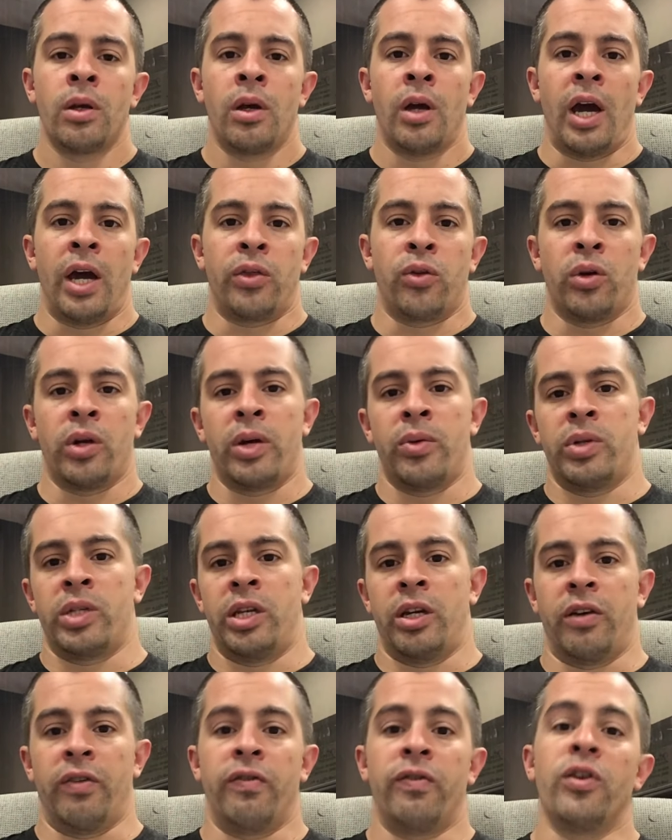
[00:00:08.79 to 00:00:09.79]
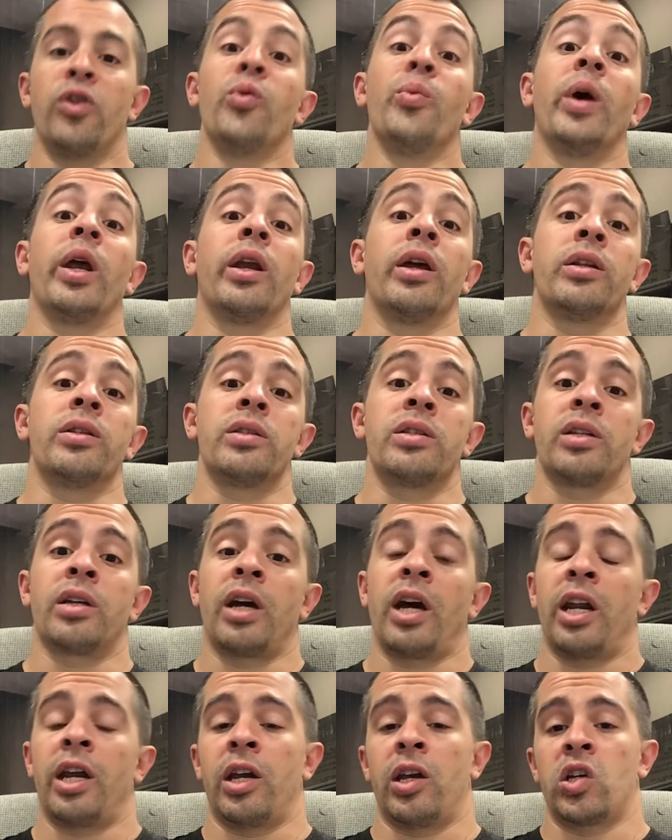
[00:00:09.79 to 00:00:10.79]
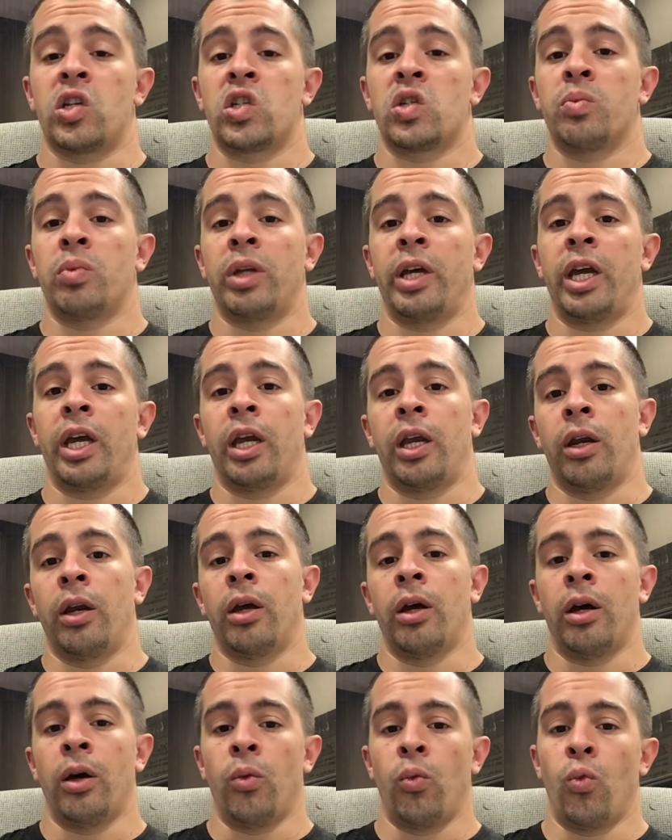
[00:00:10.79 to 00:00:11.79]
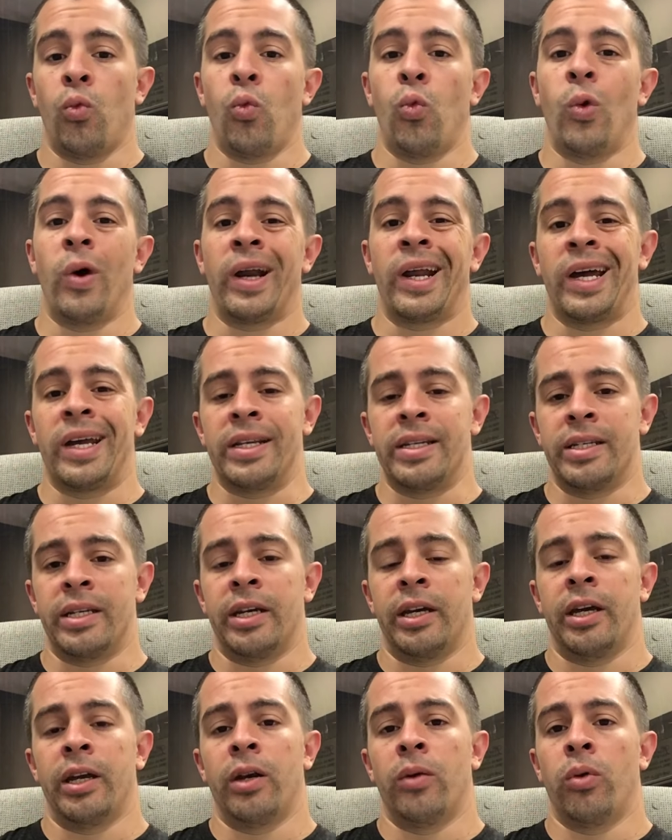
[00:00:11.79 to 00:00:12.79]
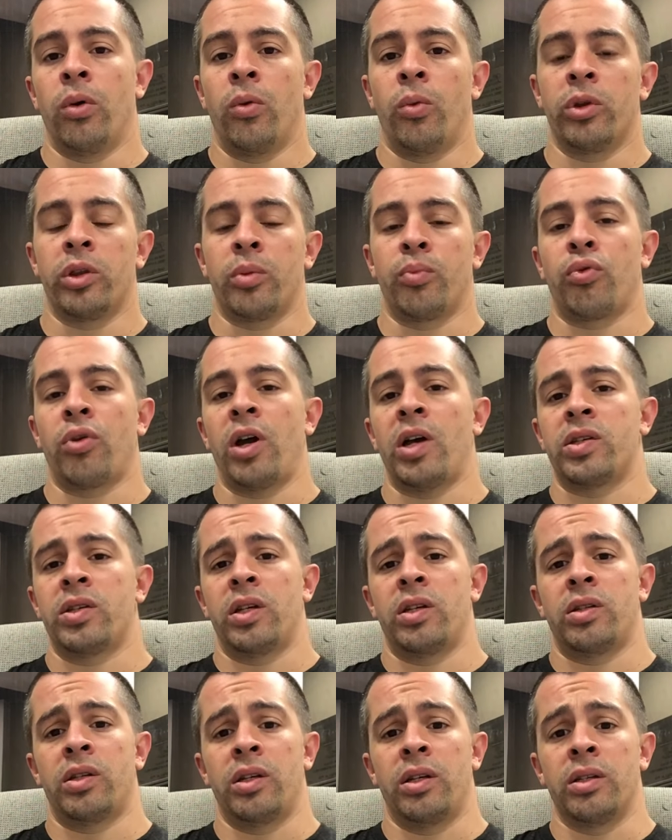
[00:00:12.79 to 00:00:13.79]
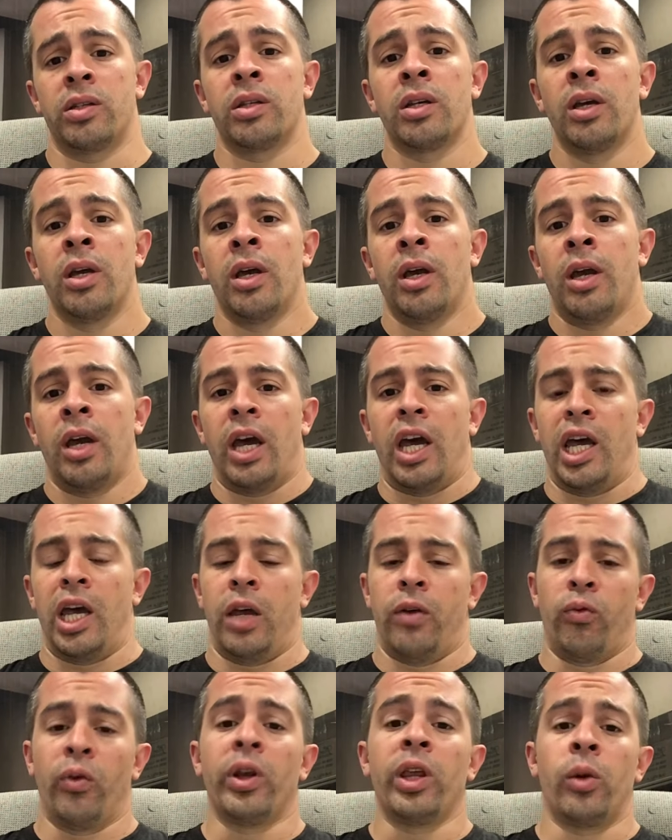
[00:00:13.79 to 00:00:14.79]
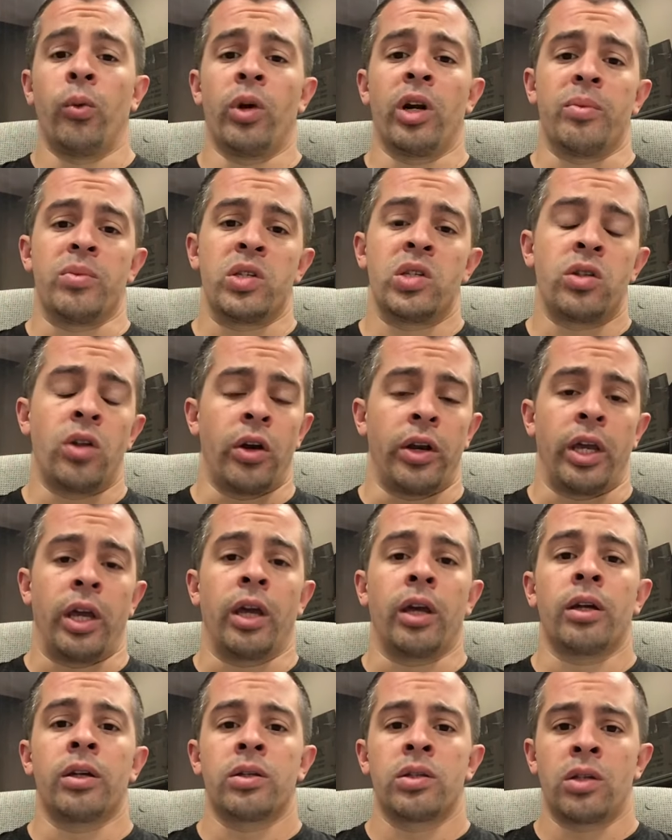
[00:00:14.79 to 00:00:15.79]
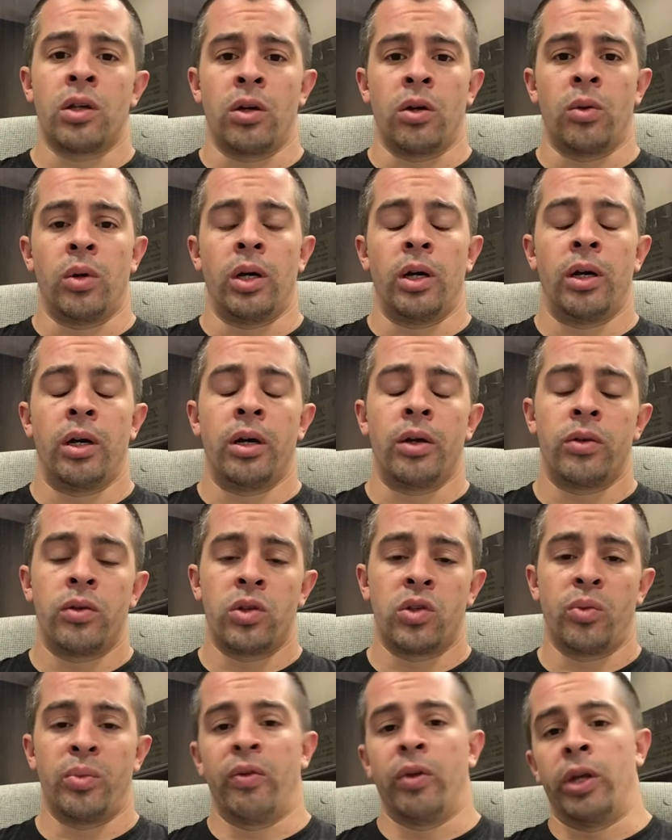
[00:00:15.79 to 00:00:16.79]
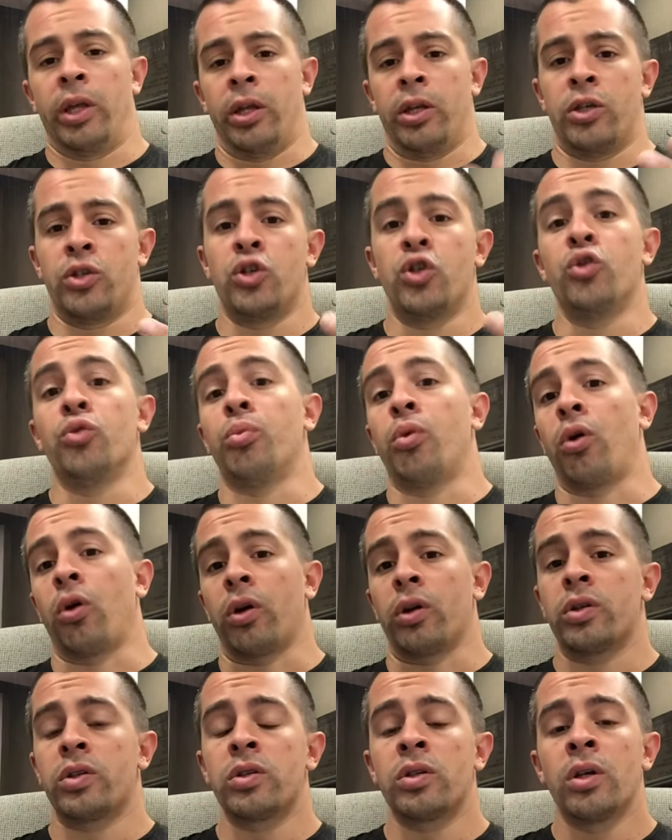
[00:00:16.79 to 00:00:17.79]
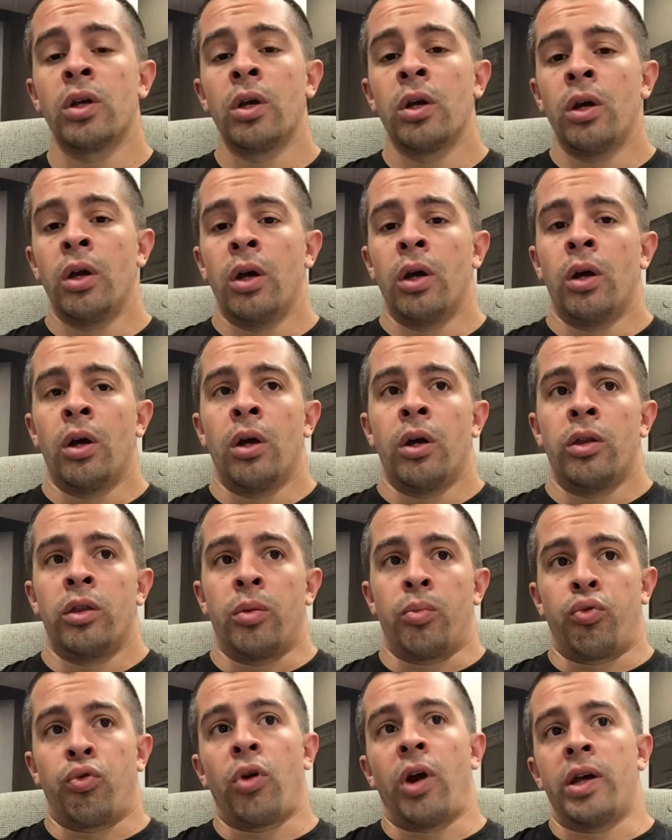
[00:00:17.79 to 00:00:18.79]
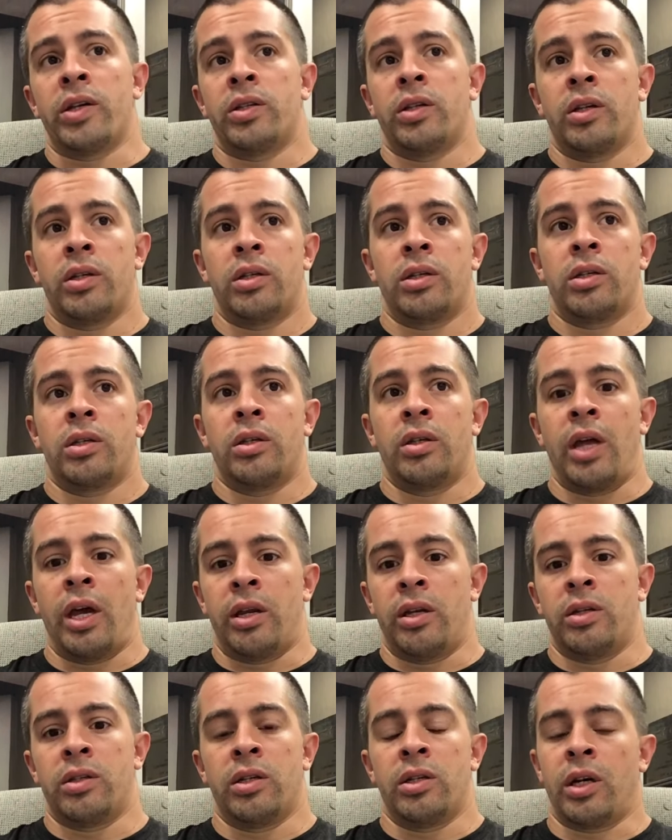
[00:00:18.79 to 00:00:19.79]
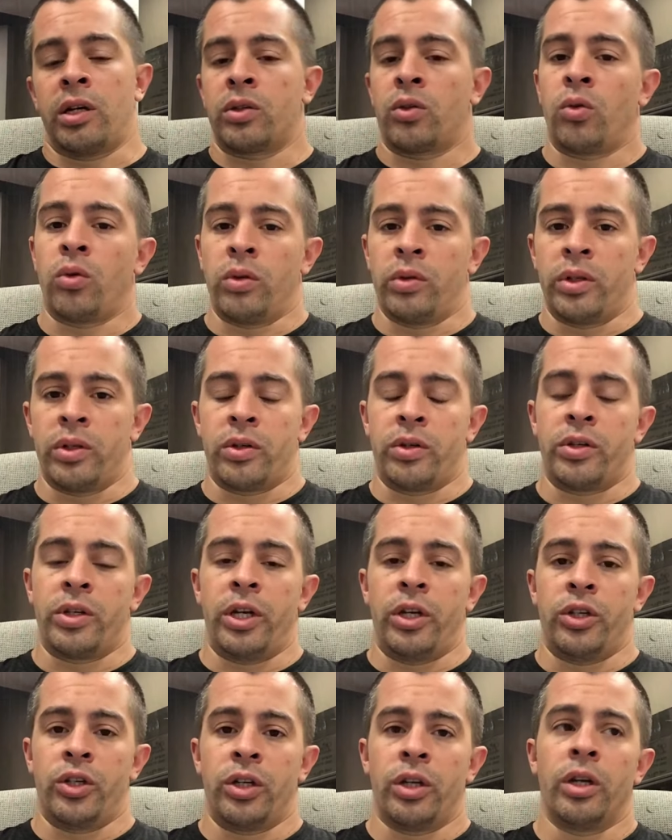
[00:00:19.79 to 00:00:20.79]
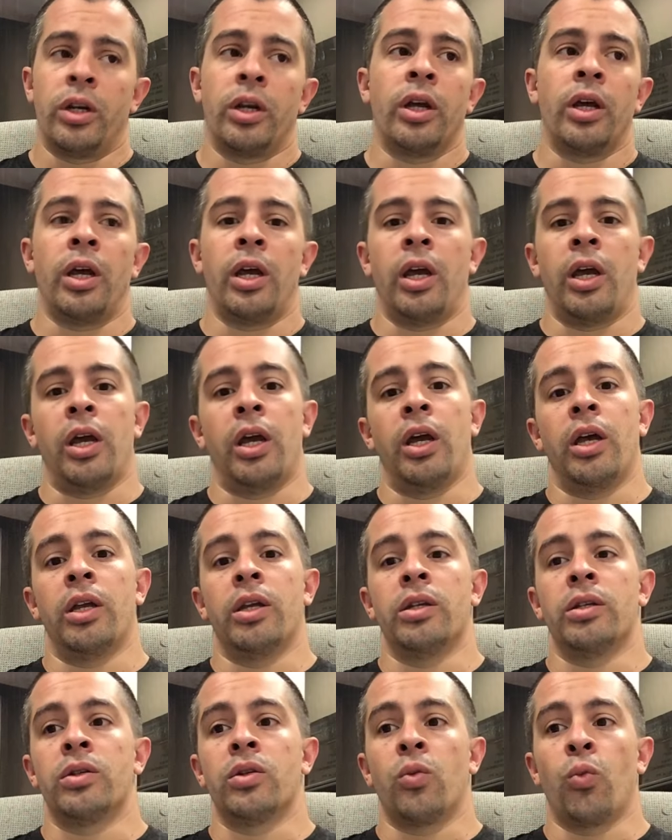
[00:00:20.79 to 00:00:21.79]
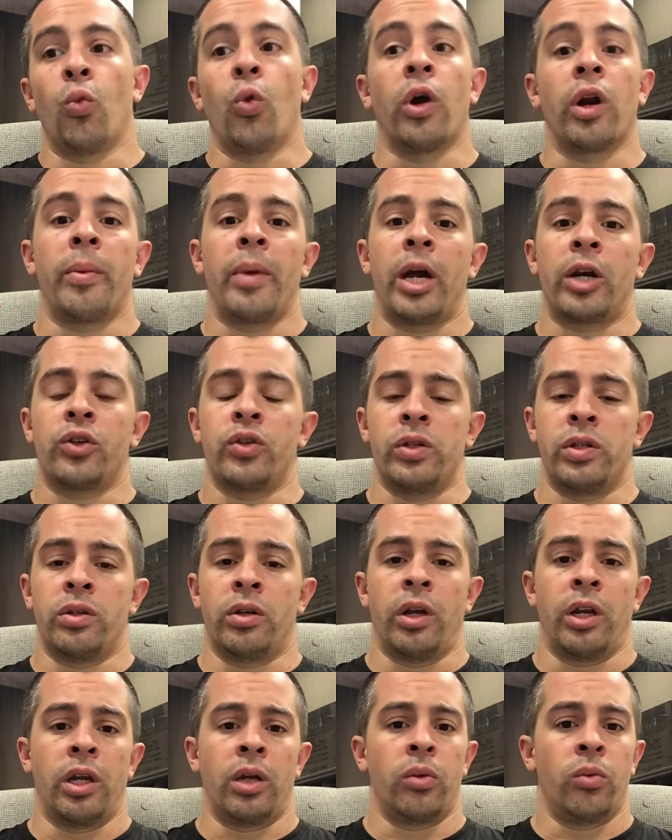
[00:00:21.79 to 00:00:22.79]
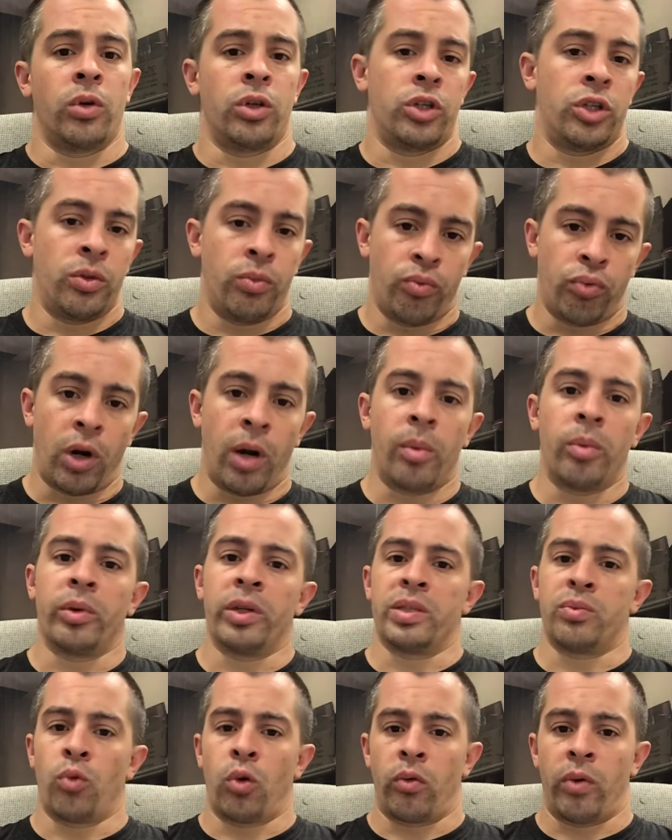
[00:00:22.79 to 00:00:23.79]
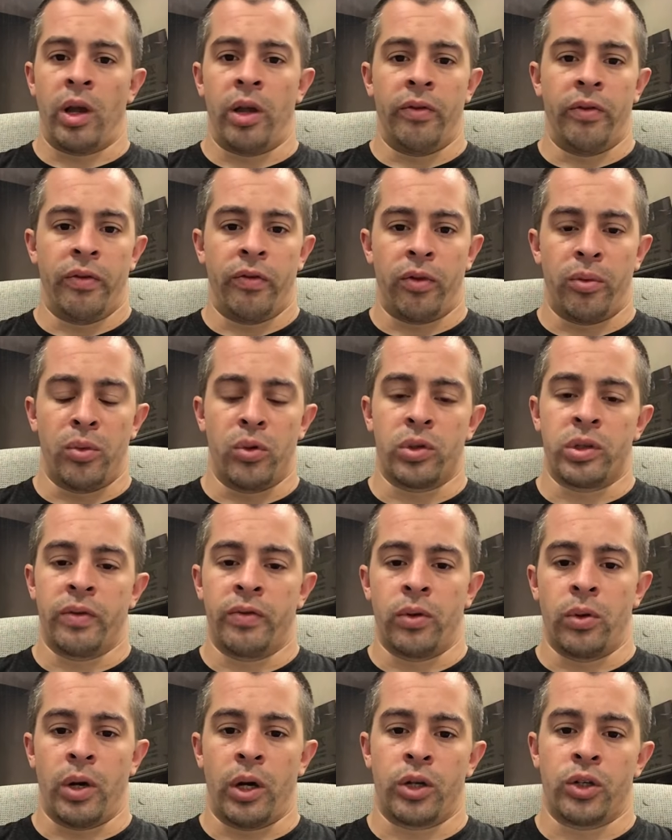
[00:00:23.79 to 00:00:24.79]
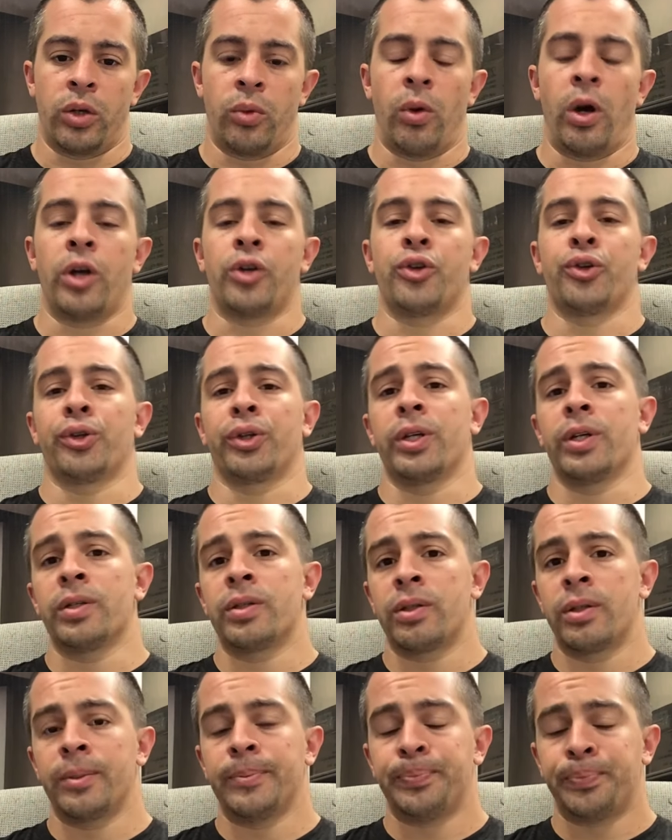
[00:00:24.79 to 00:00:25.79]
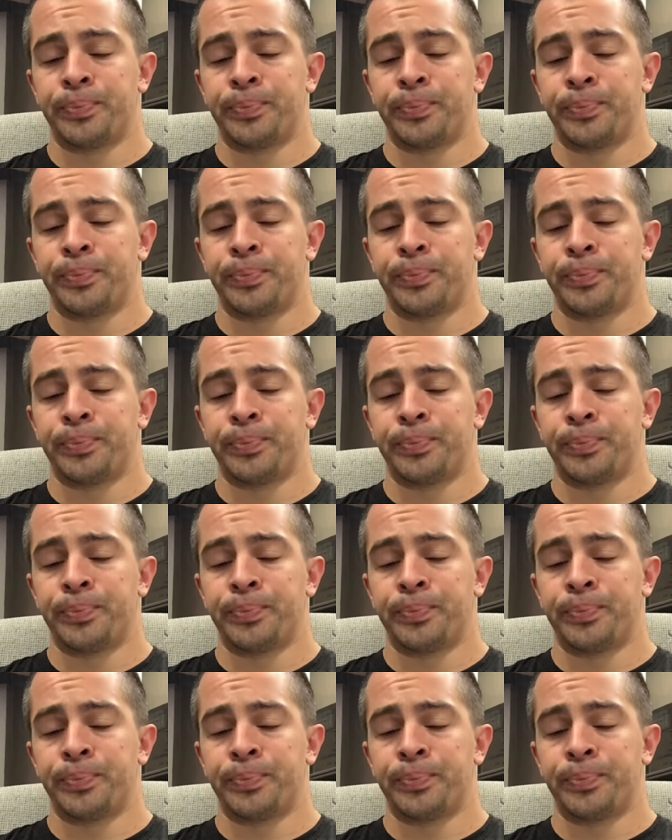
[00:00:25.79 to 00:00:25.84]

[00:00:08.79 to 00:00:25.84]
I thought I would take a few minutes to kind of explain what I did, what the process is, and really what I'm studying. So this will be really two parts. The process that is a doctoral dissertation and what I'm actually studying, which probably is more relevant for most of you actually watching this.